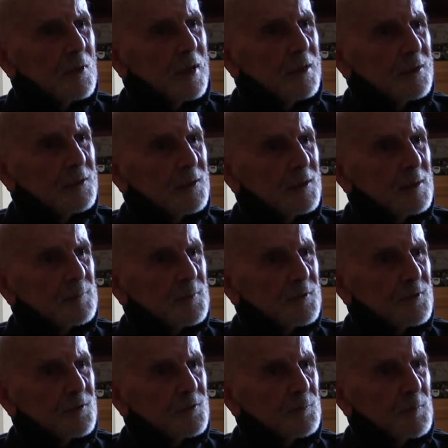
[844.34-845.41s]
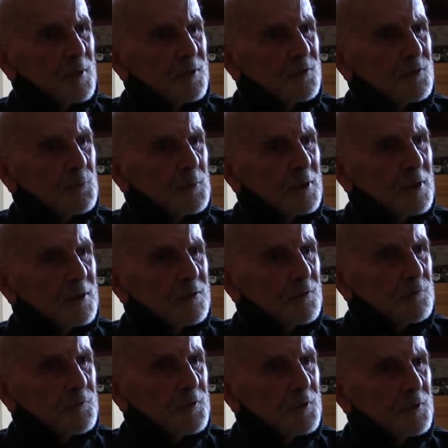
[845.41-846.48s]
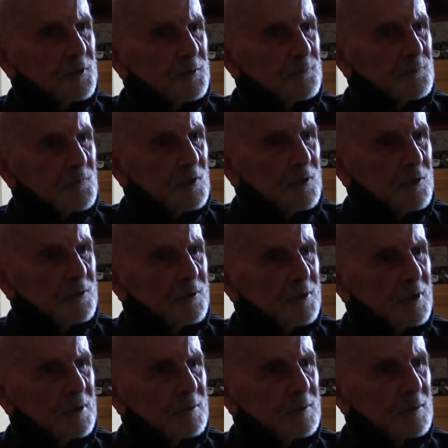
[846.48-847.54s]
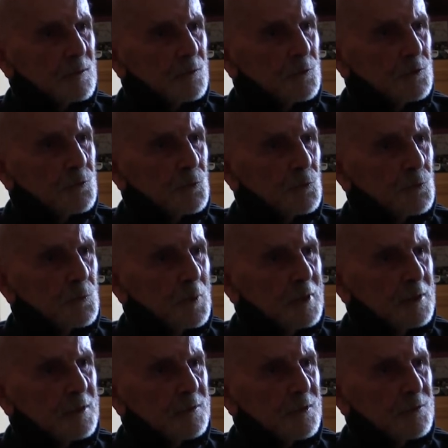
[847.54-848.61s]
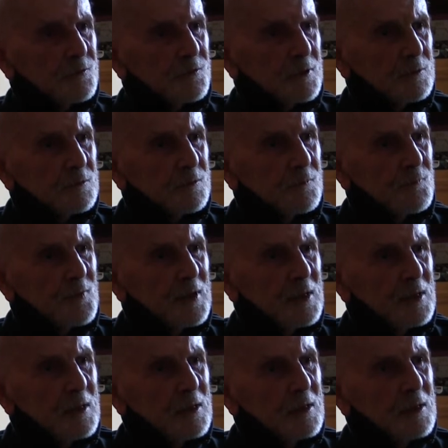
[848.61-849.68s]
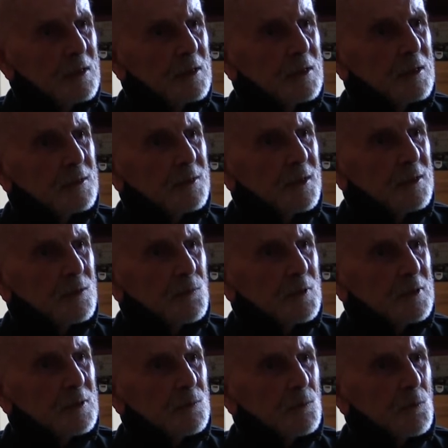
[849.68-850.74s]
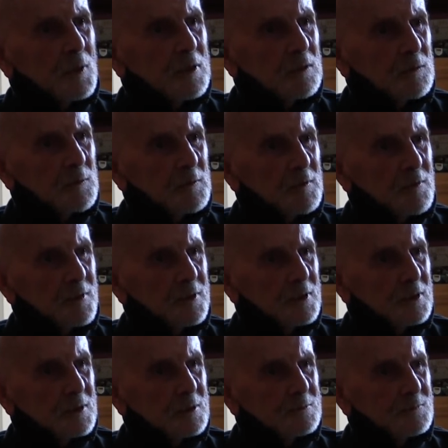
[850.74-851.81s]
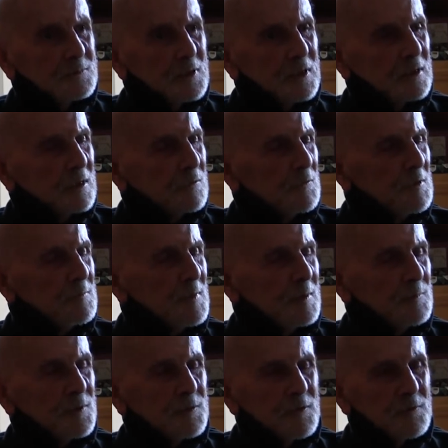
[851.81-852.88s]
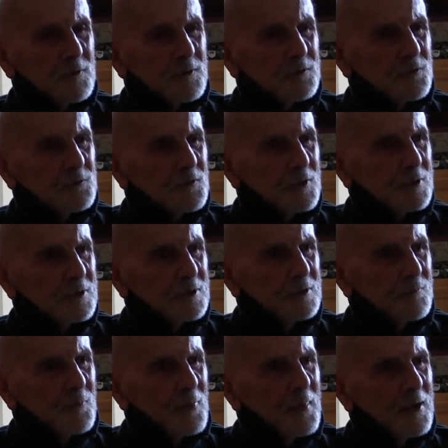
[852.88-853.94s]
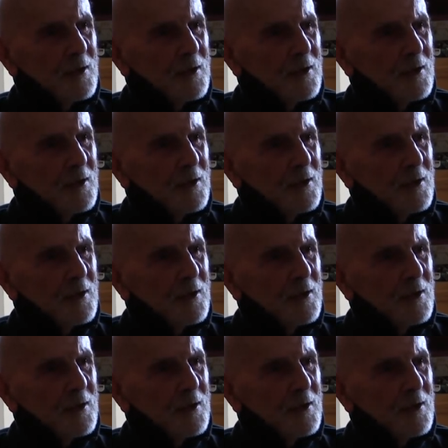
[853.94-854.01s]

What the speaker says: ended up in this base. We got diverted. Couldn't get, it was way in the south. And anyway, while we were there, I can remember to this day,